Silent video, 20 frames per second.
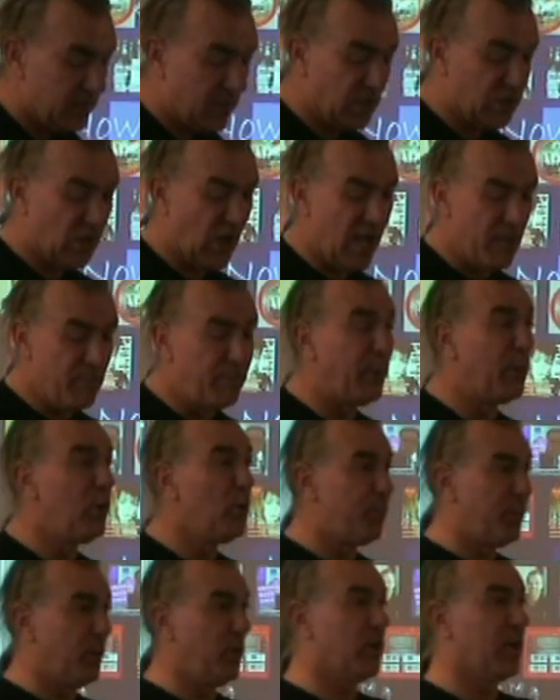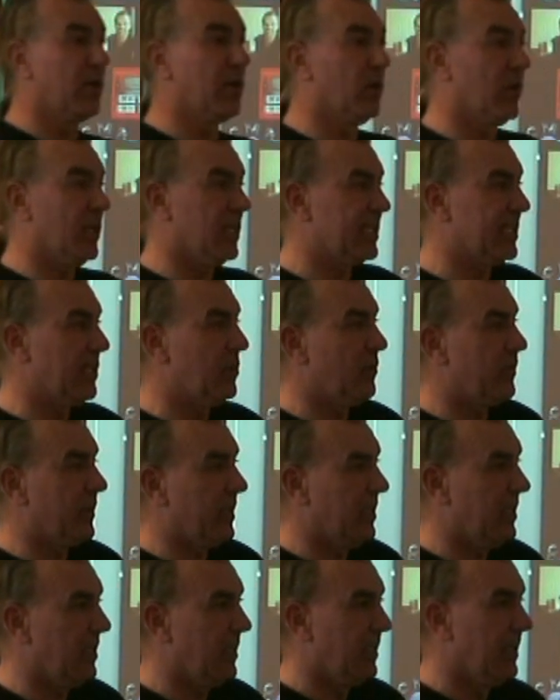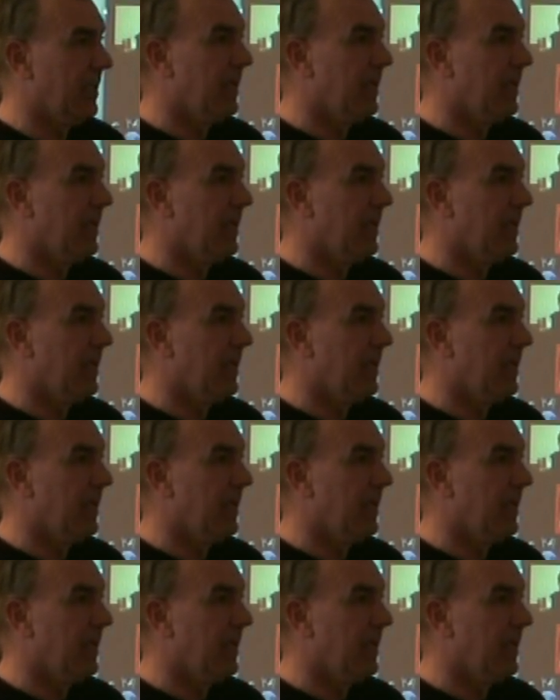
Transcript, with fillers: to try and poo-poo colloidal silver